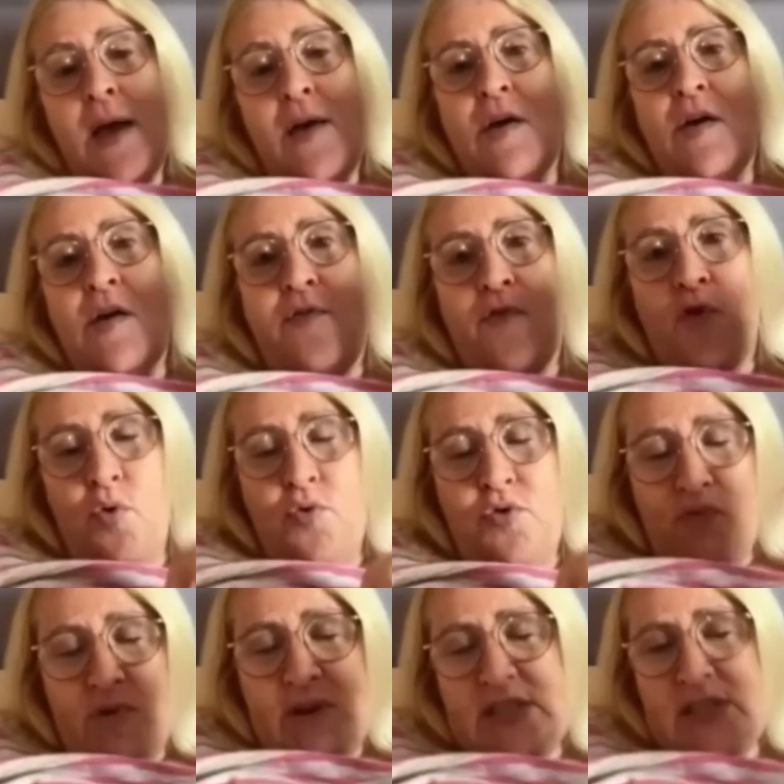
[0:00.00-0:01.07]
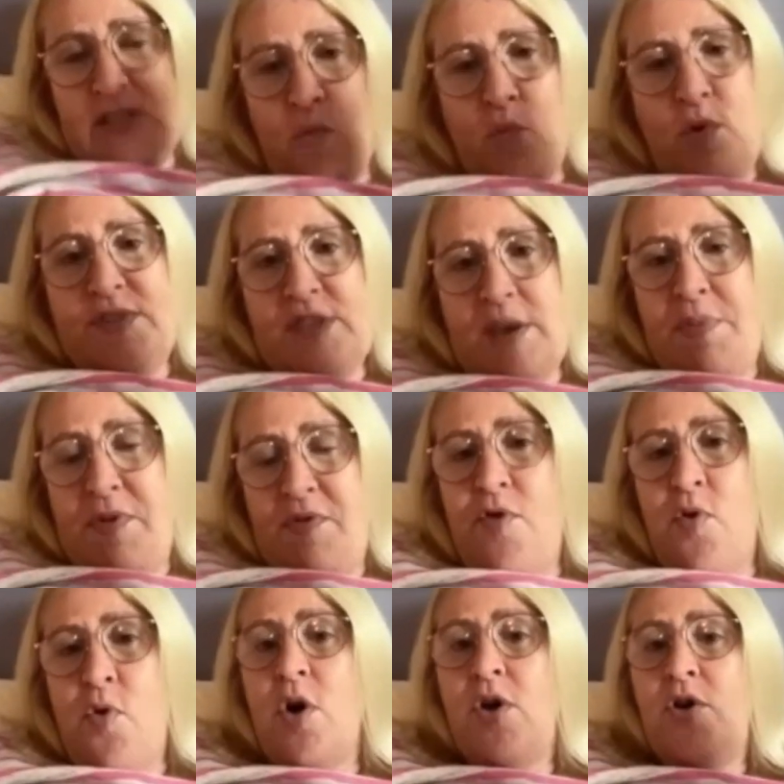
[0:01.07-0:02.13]
For all the reasons that we've said
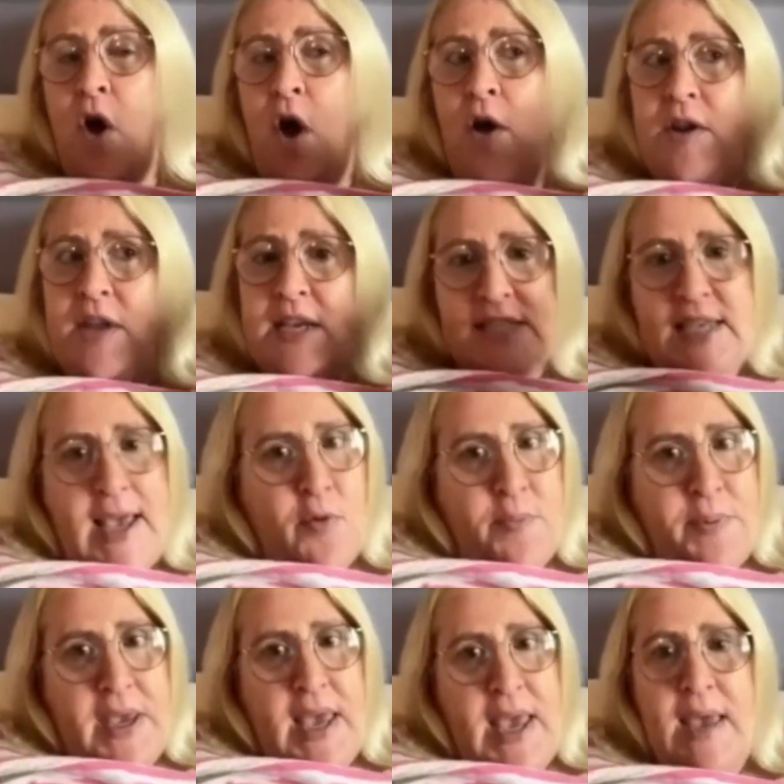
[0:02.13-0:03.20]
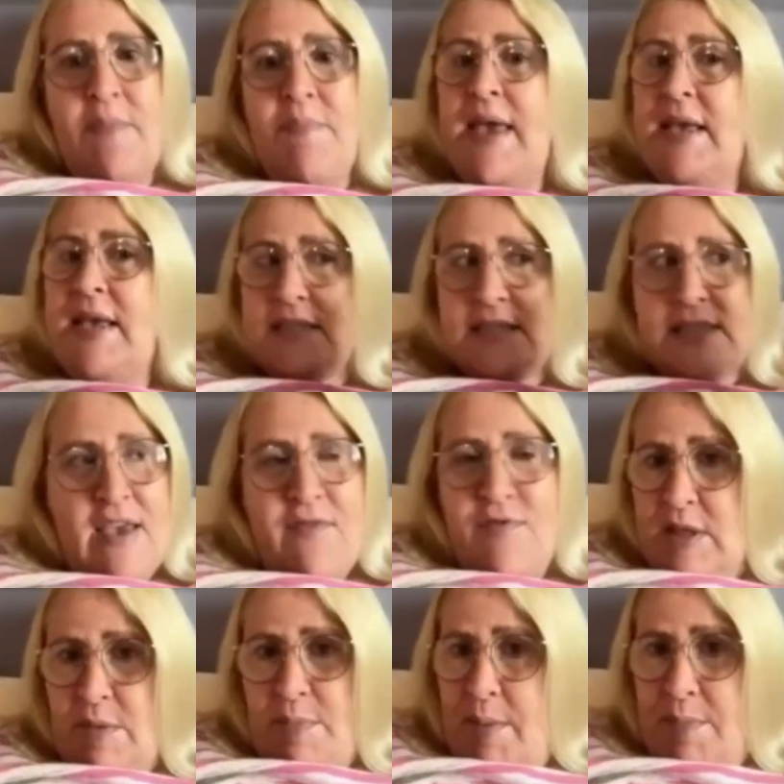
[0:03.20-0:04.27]
before, not only is it helping him, it's saving
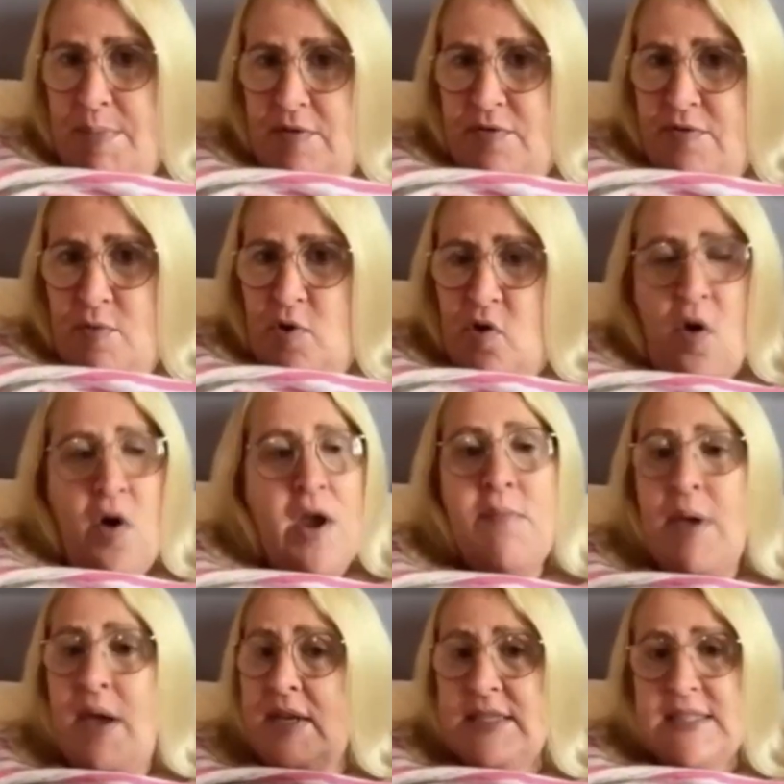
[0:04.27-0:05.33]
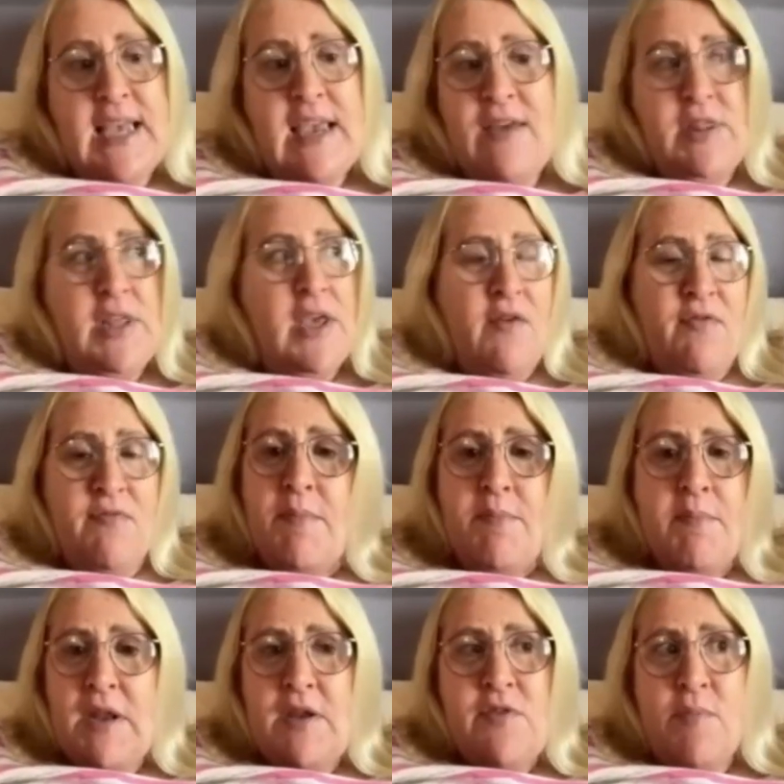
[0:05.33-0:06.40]
the public from crime and it's saving the government
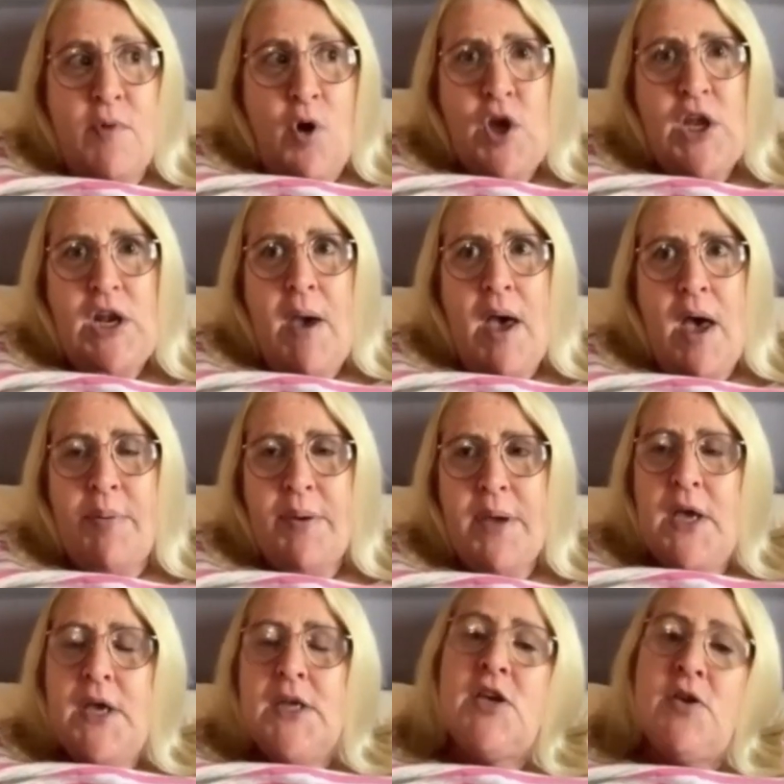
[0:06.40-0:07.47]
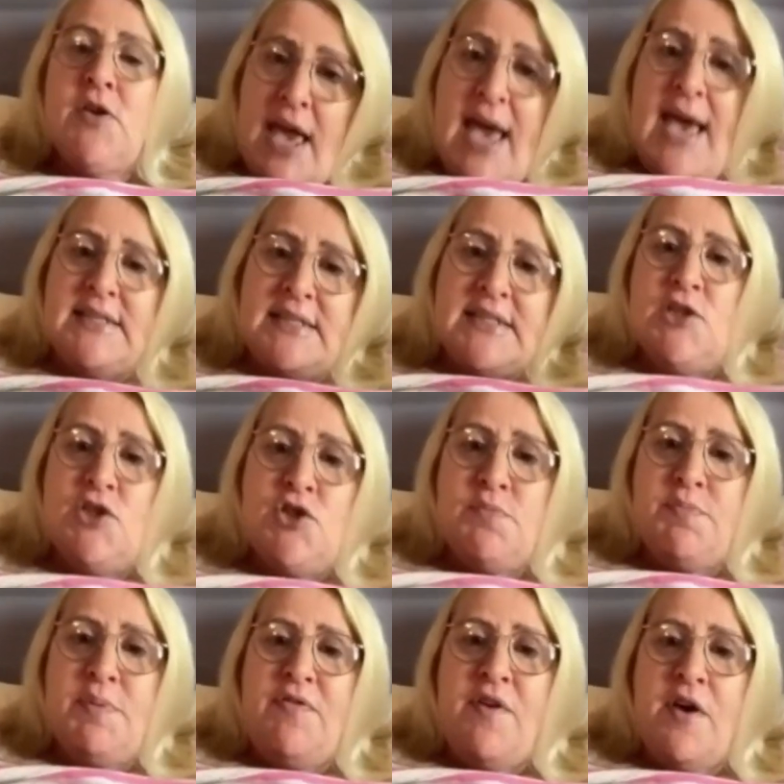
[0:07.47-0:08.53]
money from locking him up. So, yes, he should
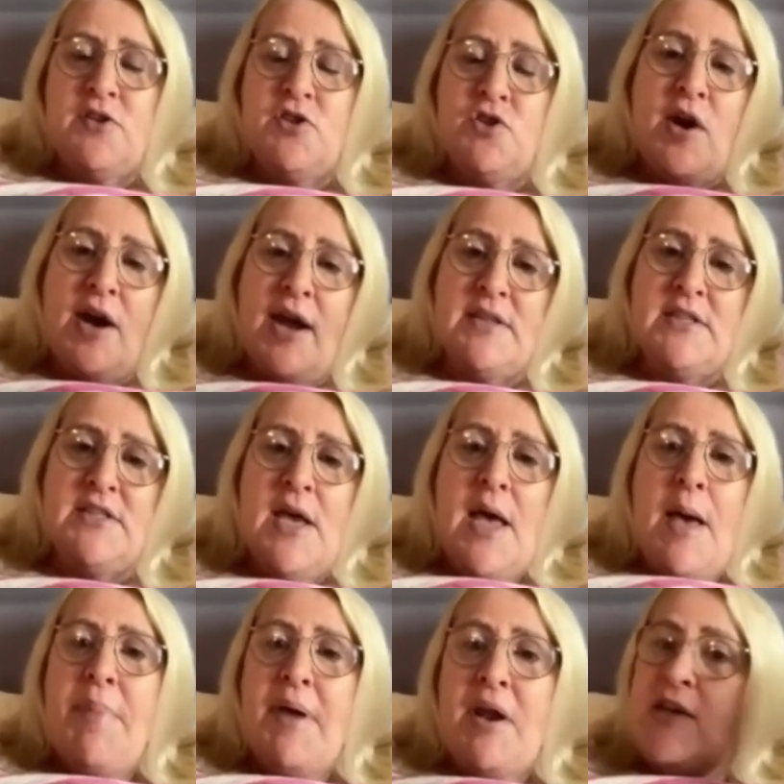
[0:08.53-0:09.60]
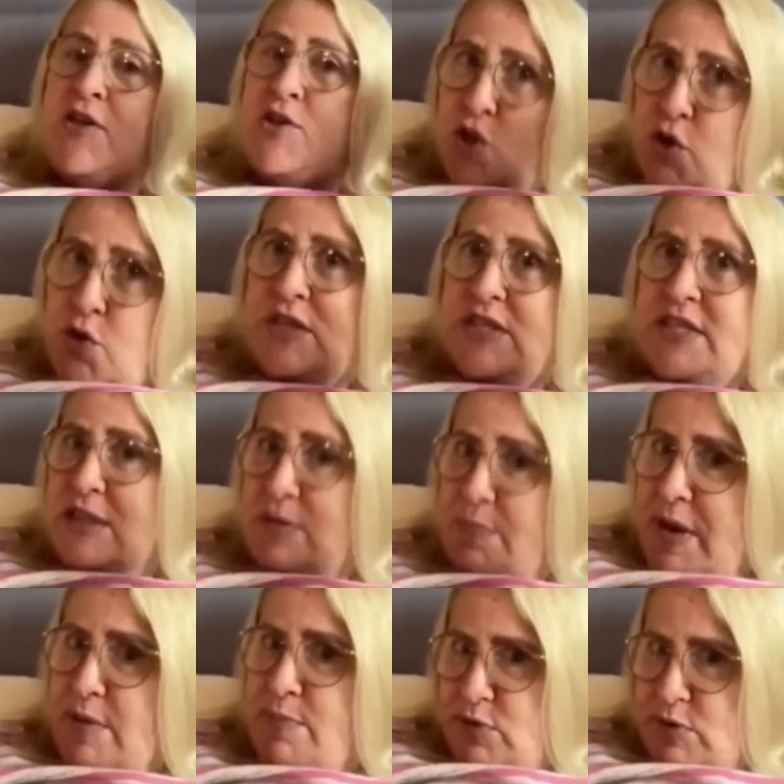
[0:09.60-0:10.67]
be fast-tracked. But I do see the
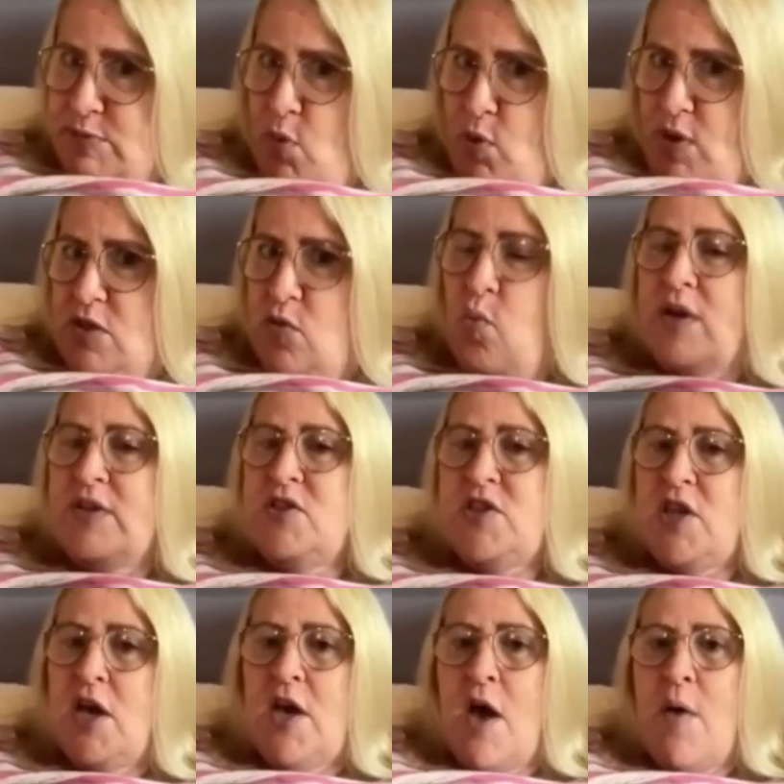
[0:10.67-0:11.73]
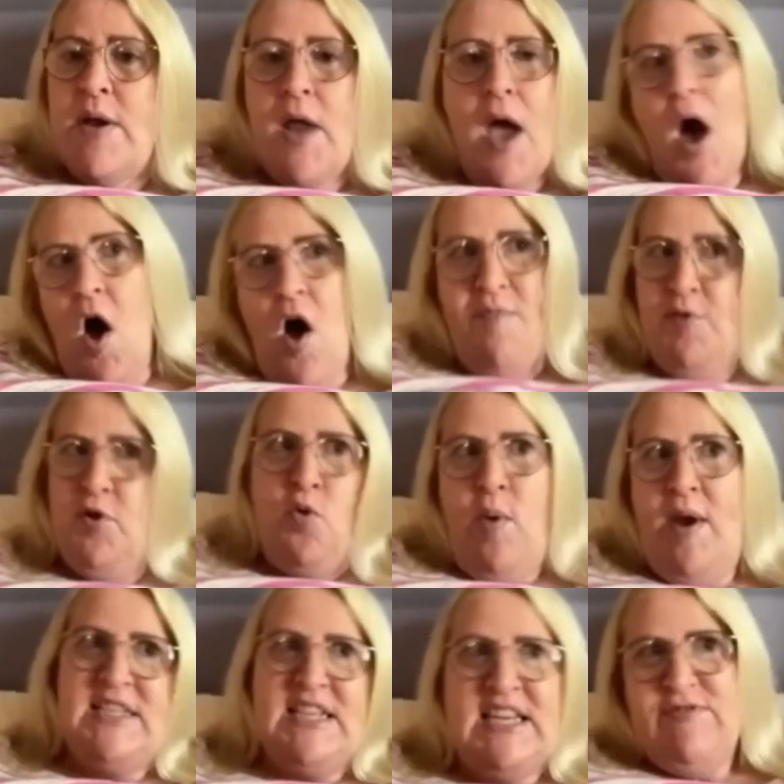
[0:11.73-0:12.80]
people's point, the ones that are going, I've been on a
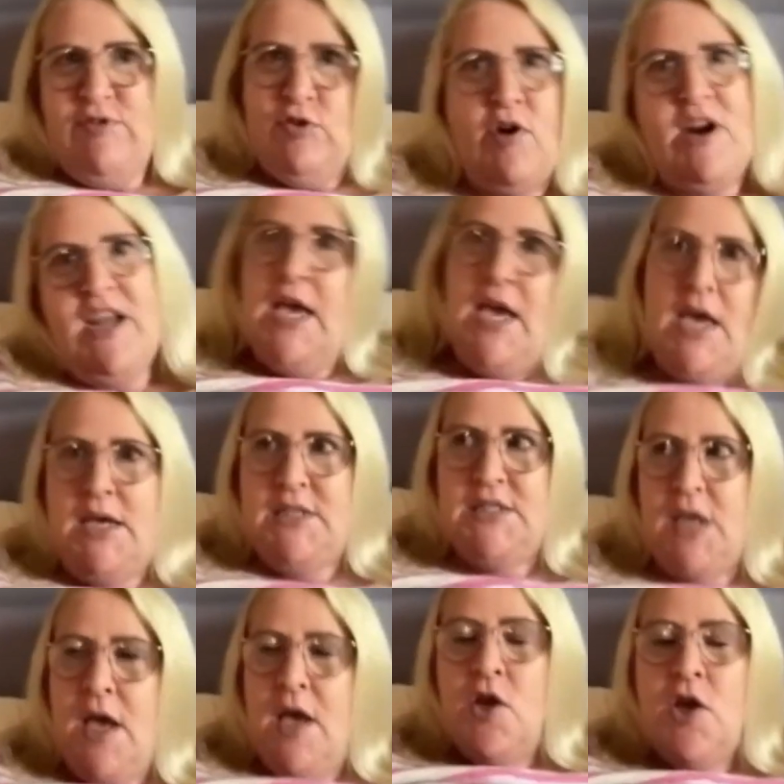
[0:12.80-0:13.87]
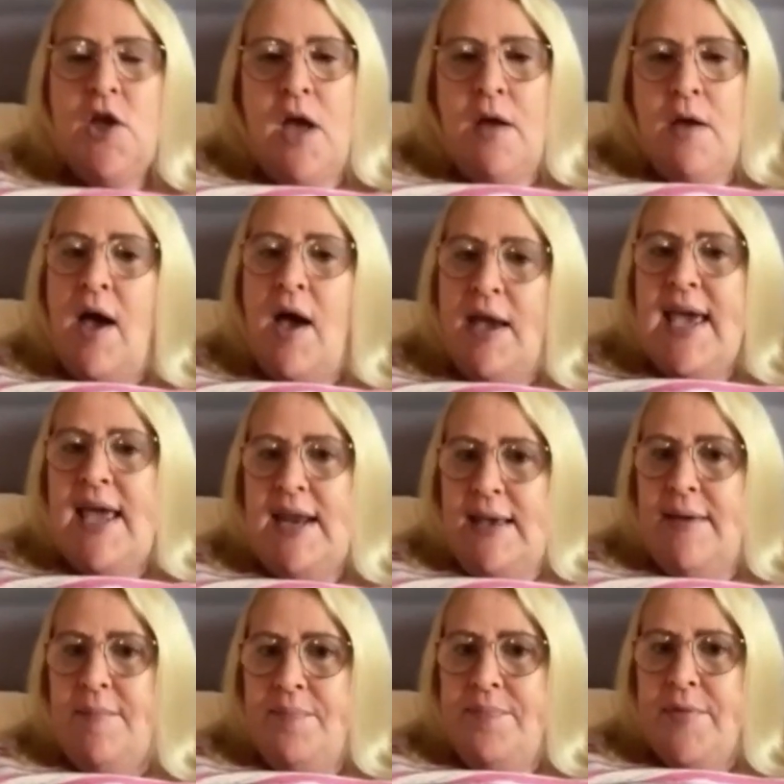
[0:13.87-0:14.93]
waiting list for 3 years. I get
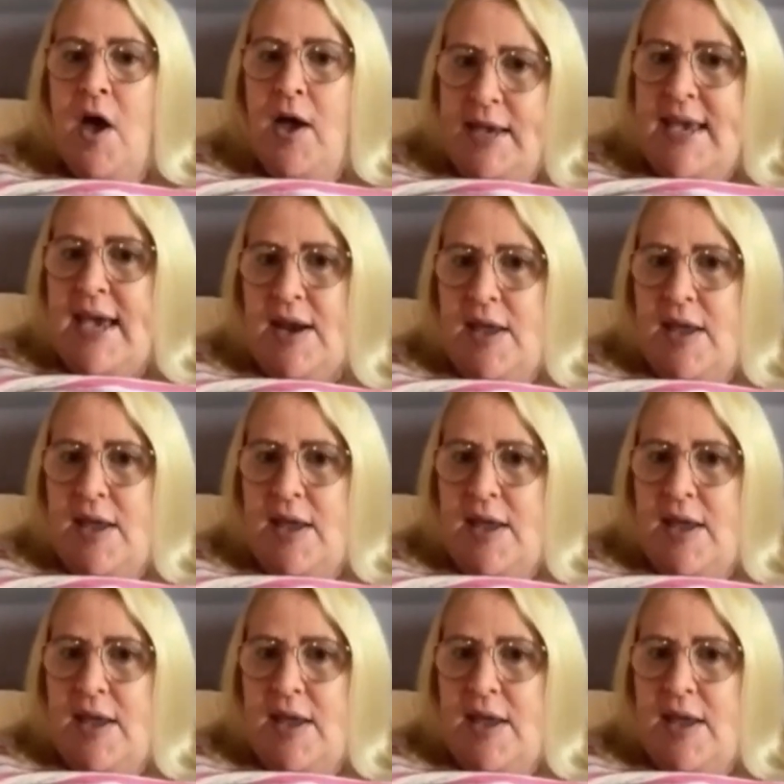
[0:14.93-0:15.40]
it. I get